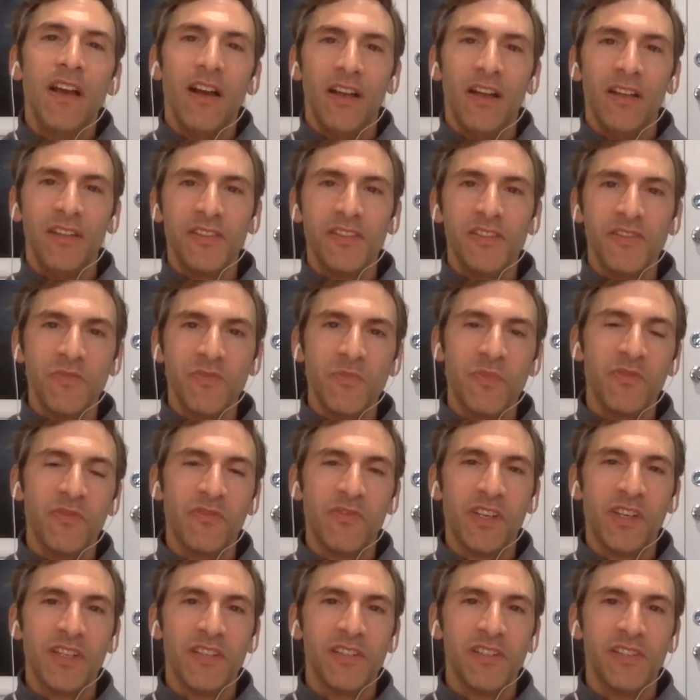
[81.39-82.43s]

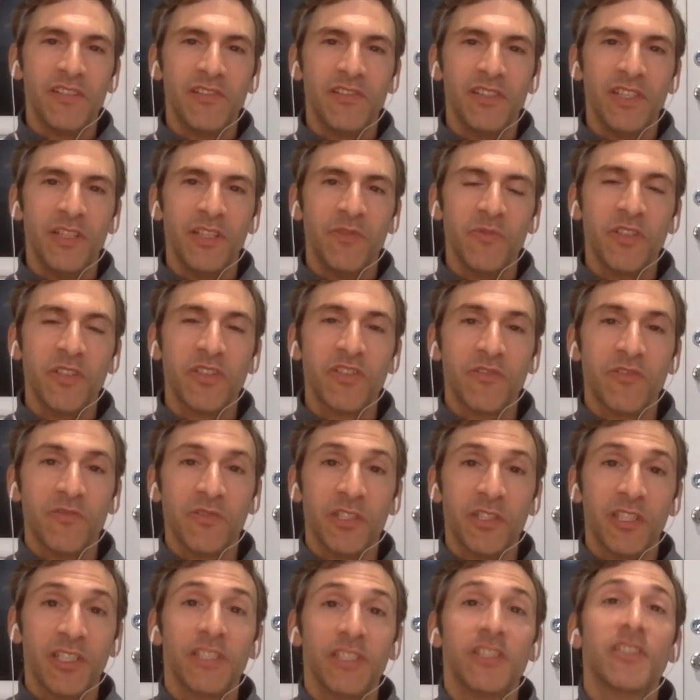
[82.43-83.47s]
Unsupervised learning, which we're
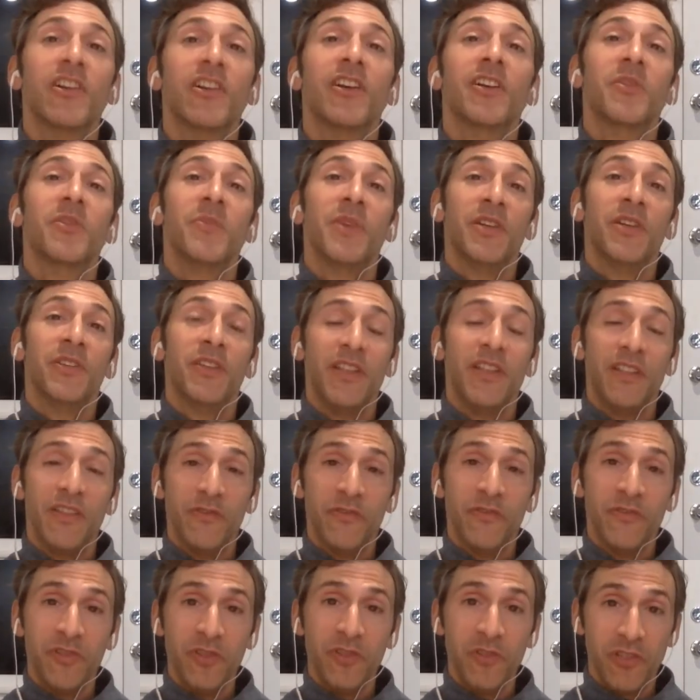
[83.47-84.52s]
going to talk about in the
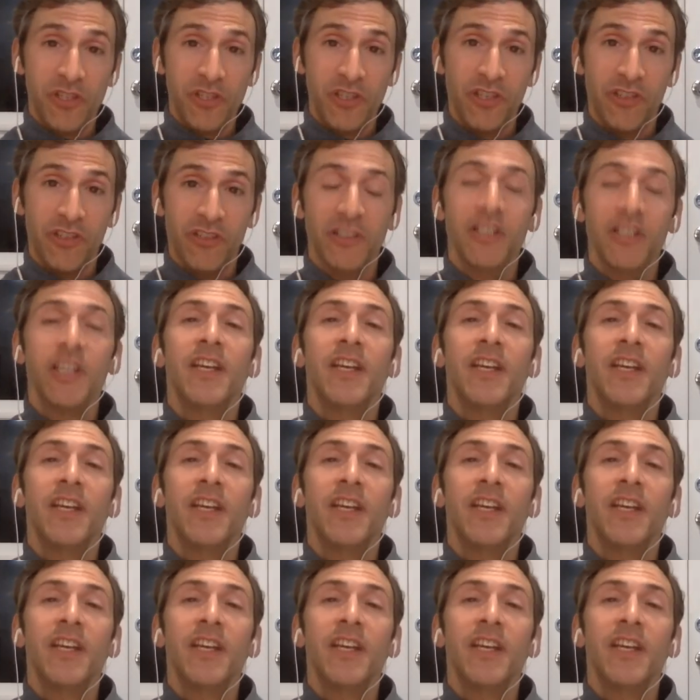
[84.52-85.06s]
future,